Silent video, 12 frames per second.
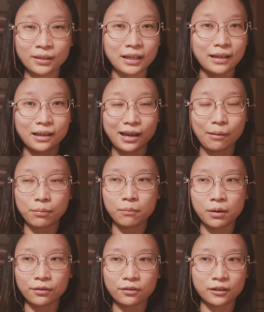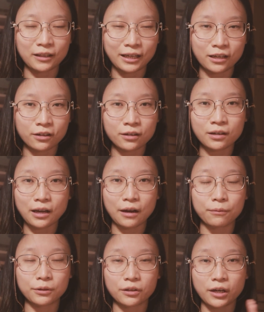and a couple months later
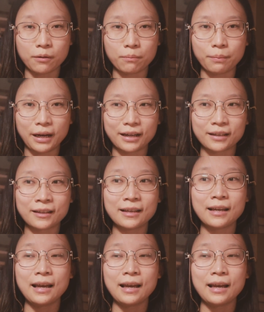I would come back